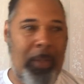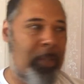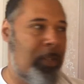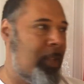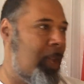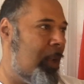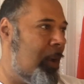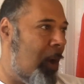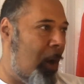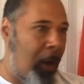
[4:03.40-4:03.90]
and
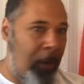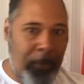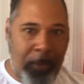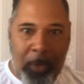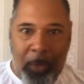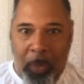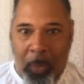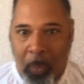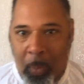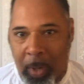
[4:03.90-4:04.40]
said,
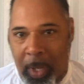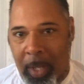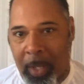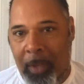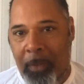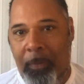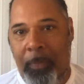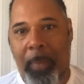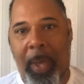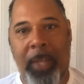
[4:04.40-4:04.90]
after a
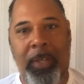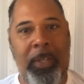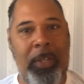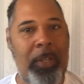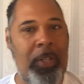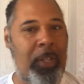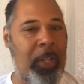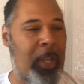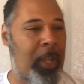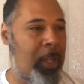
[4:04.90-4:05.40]
week of
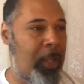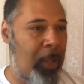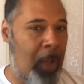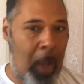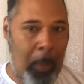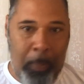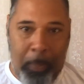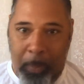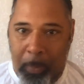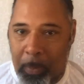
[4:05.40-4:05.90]

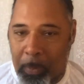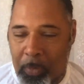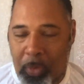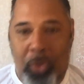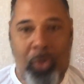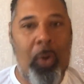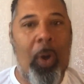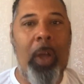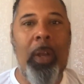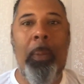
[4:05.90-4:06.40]
messaging,
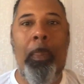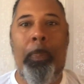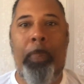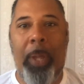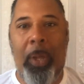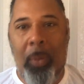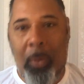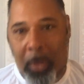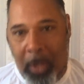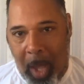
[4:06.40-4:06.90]
trying to
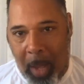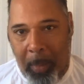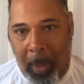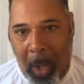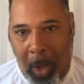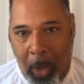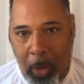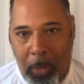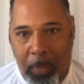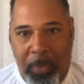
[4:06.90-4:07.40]
build up
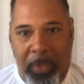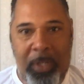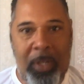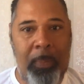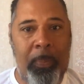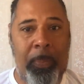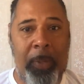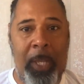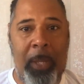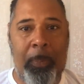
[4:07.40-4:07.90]
hopes
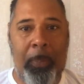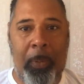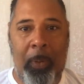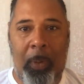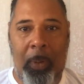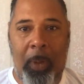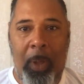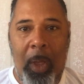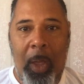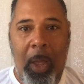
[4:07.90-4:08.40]
in
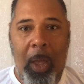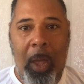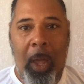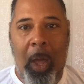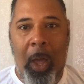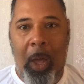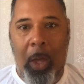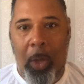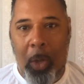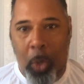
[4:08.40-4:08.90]
people
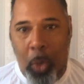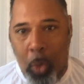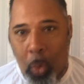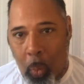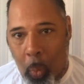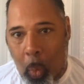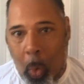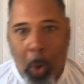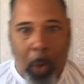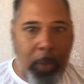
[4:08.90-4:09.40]

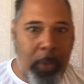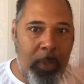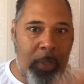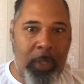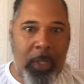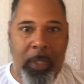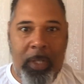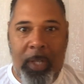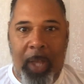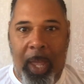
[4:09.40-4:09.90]
who want
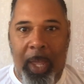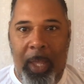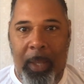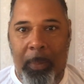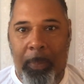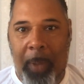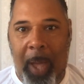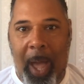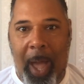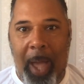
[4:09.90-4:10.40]
to
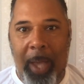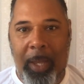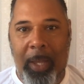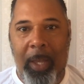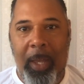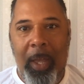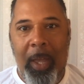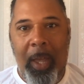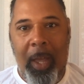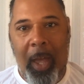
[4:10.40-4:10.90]
take
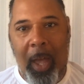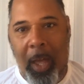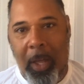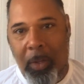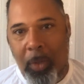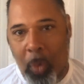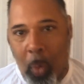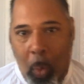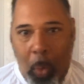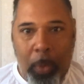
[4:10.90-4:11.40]
back
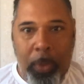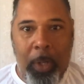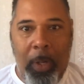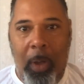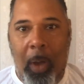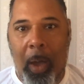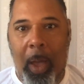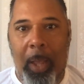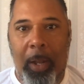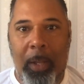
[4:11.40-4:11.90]
Northern
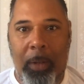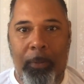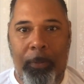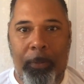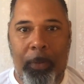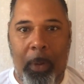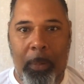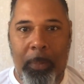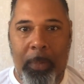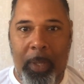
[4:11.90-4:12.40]
Ireland
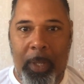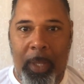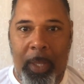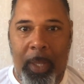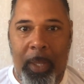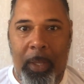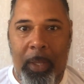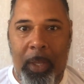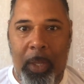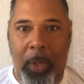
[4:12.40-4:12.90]
from the
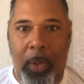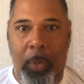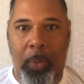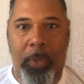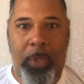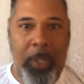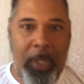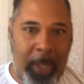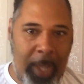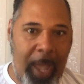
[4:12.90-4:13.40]
EU,
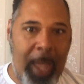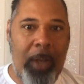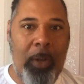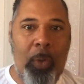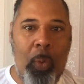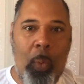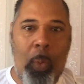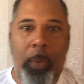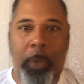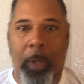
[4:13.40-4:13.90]
to get
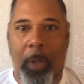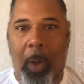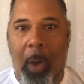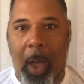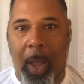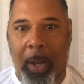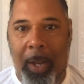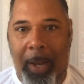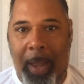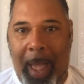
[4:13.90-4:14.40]
Northern
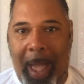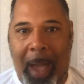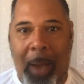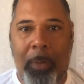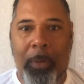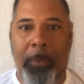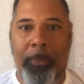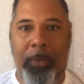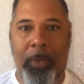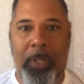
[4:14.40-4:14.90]
Ireland
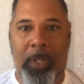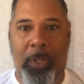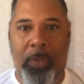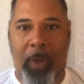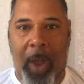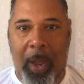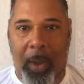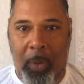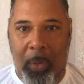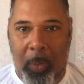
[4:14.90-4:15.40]
out of the
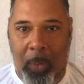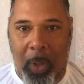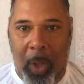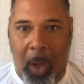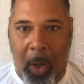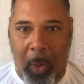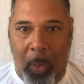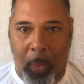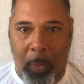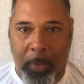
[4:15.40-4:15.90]

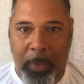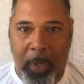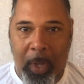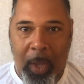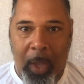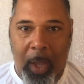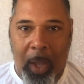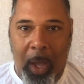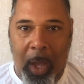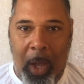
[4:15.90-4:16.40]
stranglehold
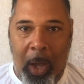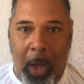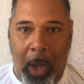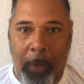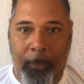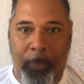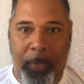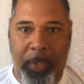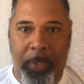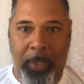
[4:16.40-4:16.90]

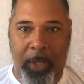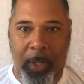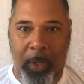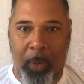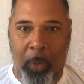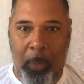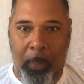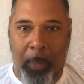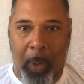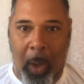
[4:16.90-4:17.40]
of the
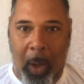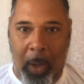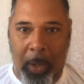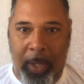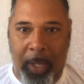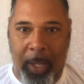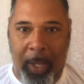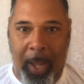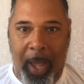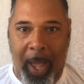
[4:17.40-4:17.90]
single
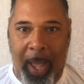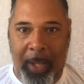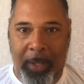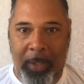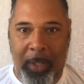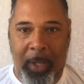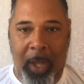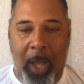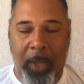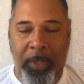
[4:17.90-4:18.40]
market
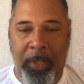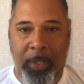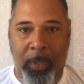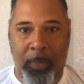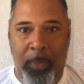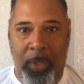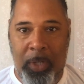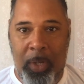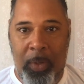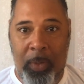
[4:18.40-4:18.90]
and the
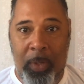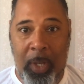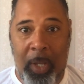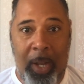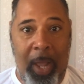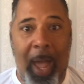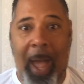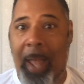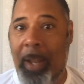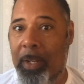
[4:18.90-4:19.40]
customs
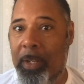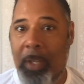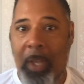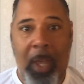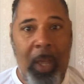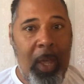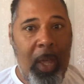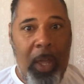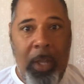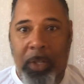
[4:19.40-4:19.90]
union, and
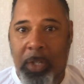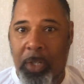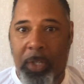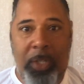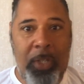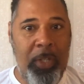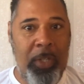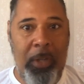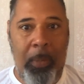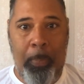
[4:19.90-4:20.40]

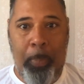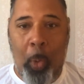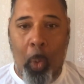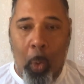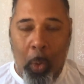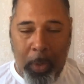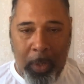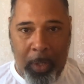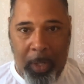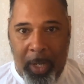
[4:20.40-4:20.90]
just as
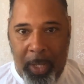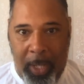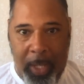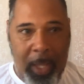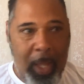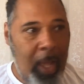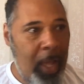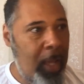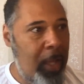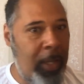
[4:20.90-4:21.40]

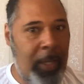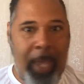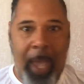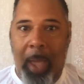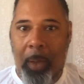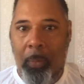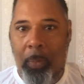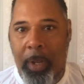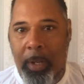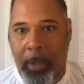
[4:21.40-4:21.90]
importantly,
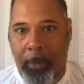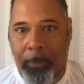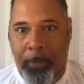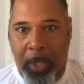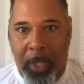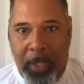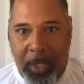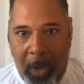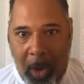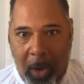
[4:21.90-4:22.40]
get rid of
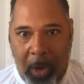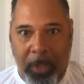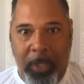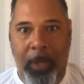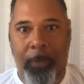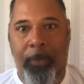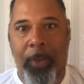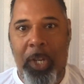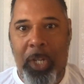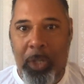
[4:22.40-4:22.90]
this
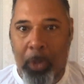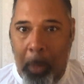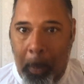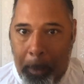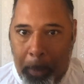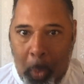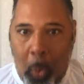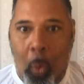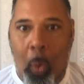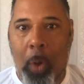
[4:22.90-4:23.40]
artificial
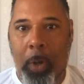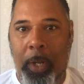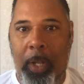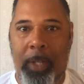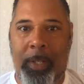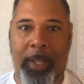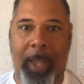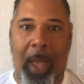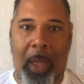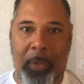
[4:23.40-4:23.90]

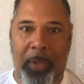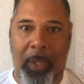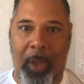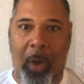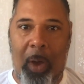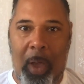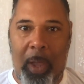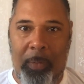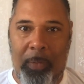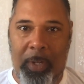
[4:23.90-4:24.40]
border down the
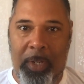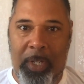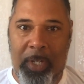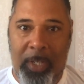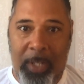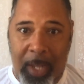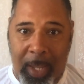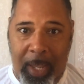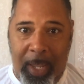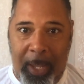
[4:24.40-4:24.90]
Irish
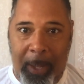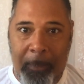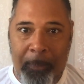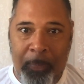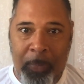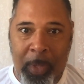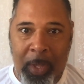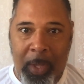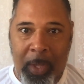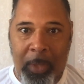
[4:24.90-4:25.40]
Sea
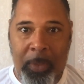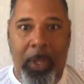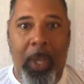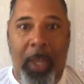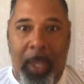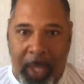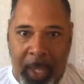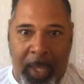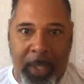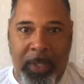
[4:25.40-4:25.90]

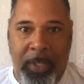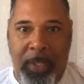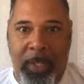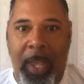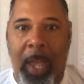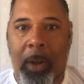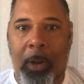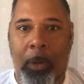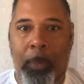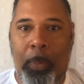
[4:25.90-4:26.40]
that his
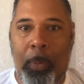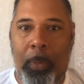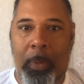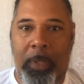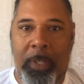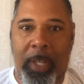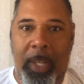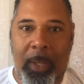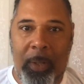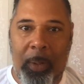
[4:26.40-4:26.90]
terrible
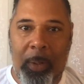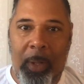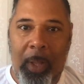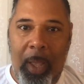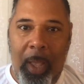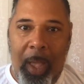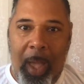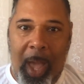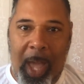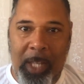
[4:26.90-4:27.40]
deal
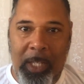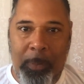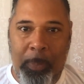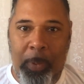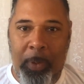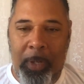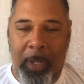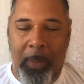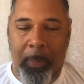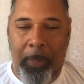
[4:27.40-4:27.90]
has
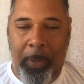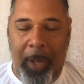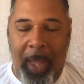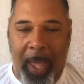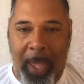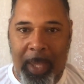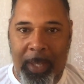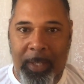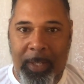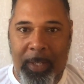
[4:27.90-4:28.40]
put in
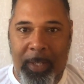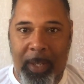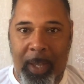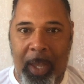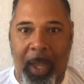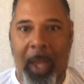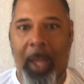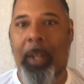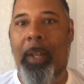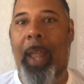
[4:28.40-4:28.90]
place,
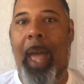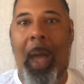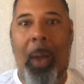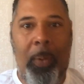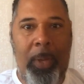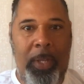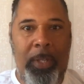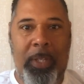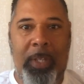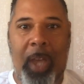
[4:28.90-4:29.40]
and now
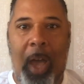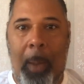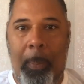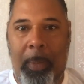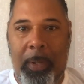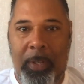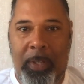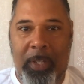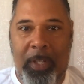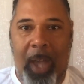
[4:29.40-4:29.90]
he's
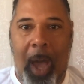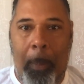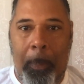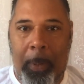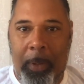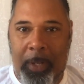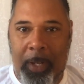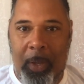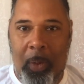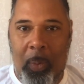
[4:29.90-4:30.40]
come and
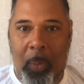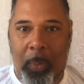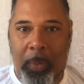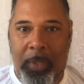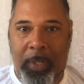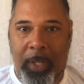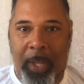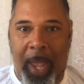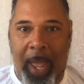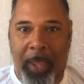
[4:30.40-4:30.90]
scuppered it all
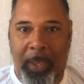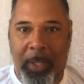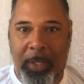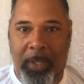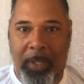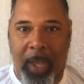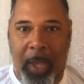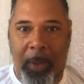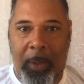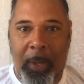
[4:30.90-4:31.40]
together.
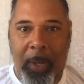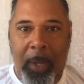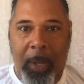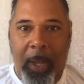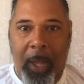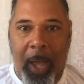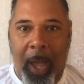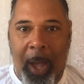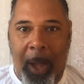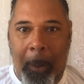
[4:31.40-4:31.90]
So
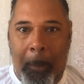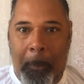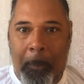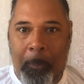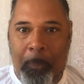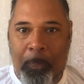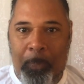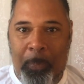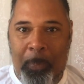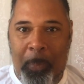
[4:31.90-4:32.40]

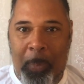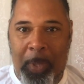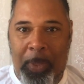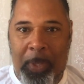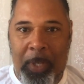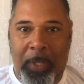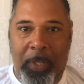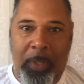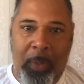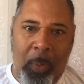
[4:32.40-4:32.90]
with
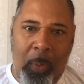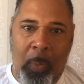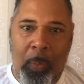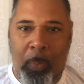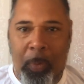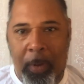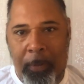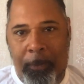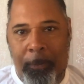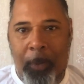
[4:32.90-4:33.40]
this all
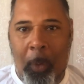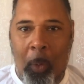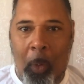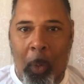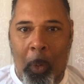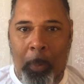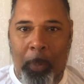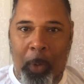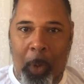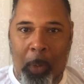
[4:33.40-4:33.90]

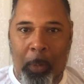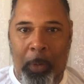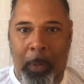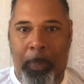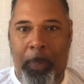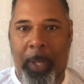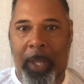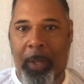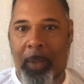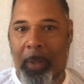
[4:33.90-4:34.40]
reform, not
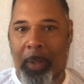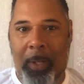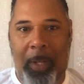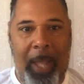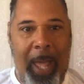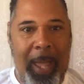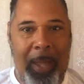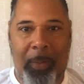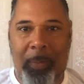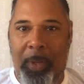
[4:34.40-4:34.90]
repeal
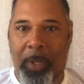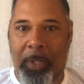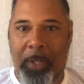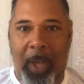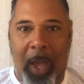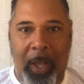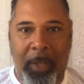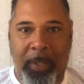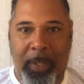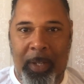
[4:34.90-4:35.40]
language,
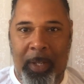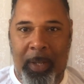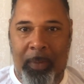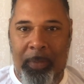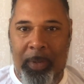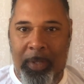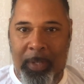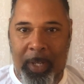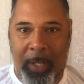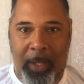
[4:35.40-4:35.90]
utterly
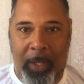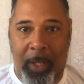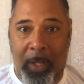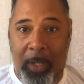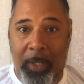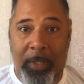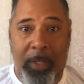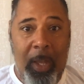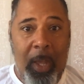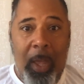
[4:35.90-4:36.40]

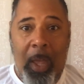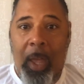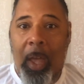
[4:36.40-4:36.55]
ridiculous.